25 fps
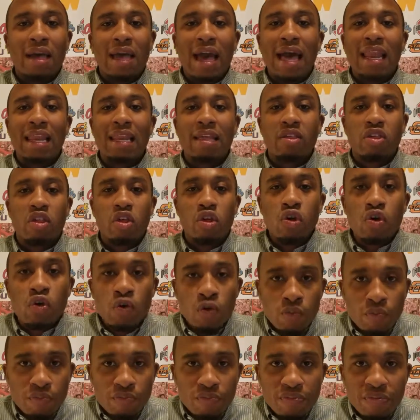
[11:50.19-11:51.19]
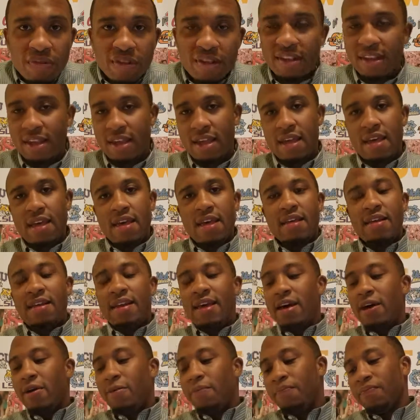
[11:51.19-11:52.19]
college hoops.
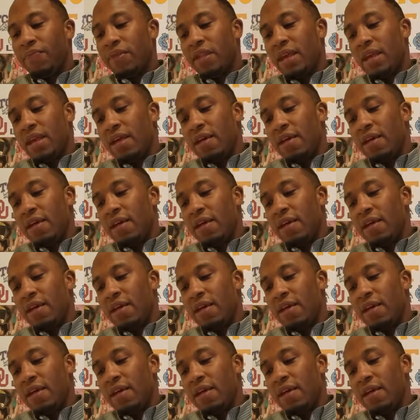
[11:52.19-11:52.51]
Now,